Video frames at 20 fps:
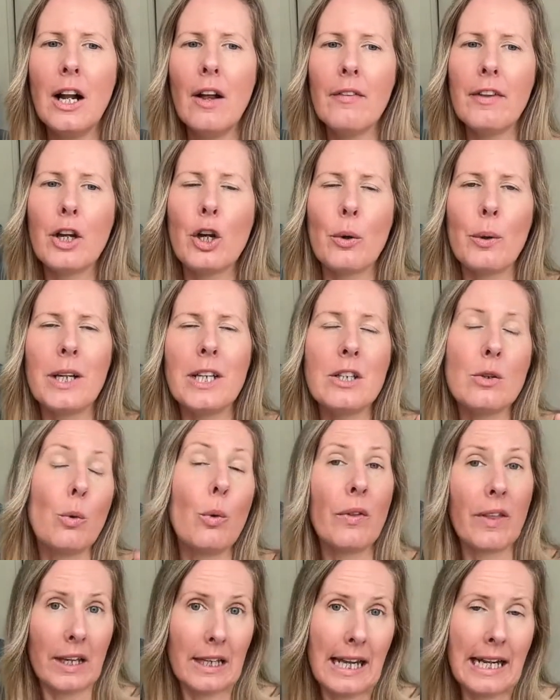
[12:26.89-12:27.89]
they're going,
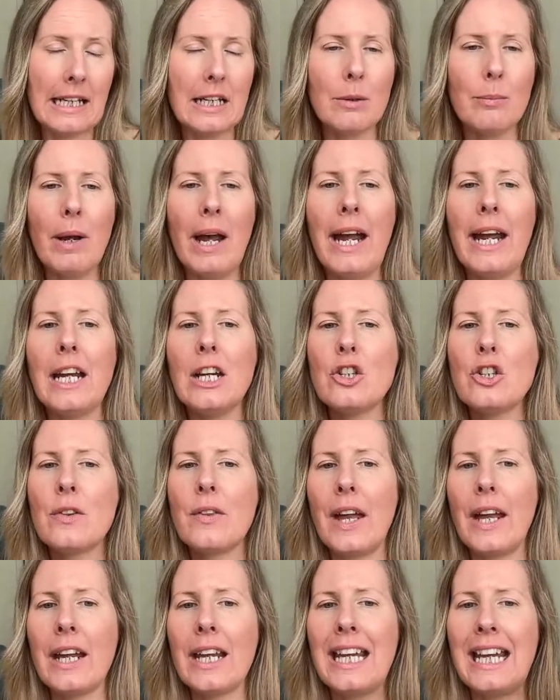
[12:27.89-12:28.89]
or the landing page,
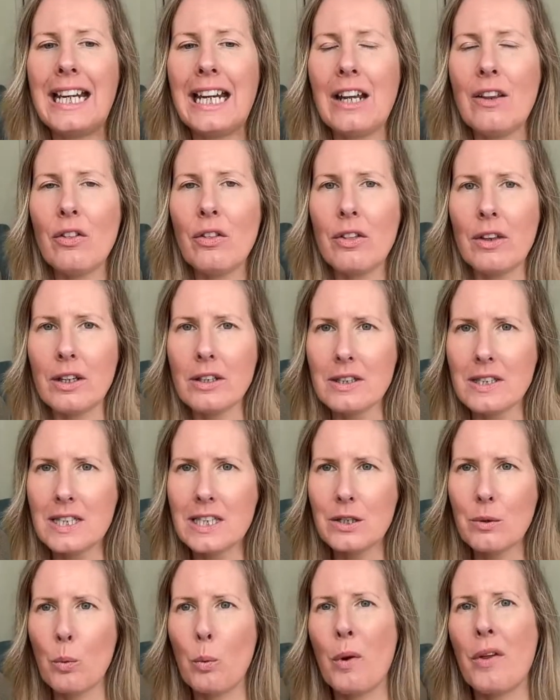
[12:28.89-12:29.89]
they're getting
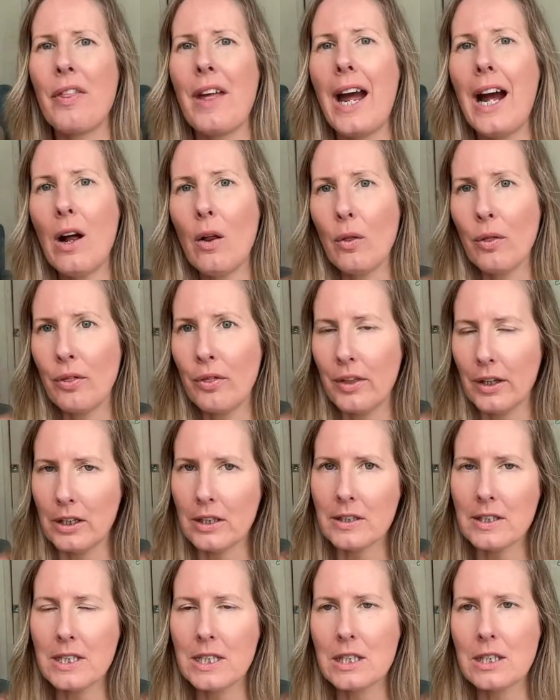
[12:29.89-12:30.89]
this without
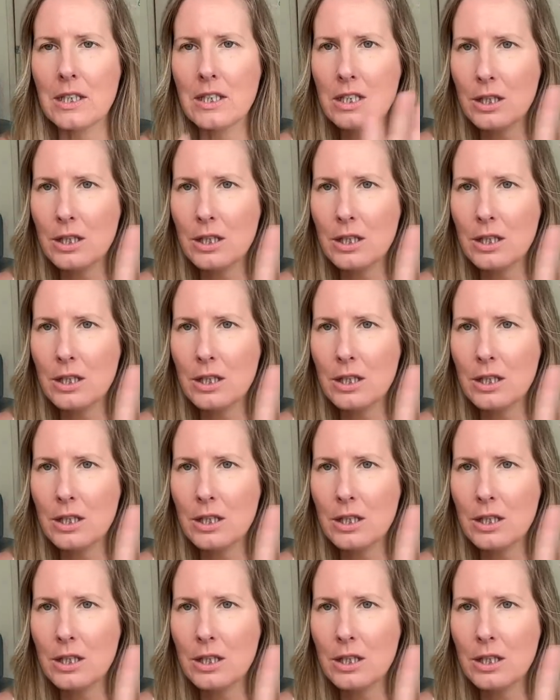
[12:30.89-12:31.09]
this.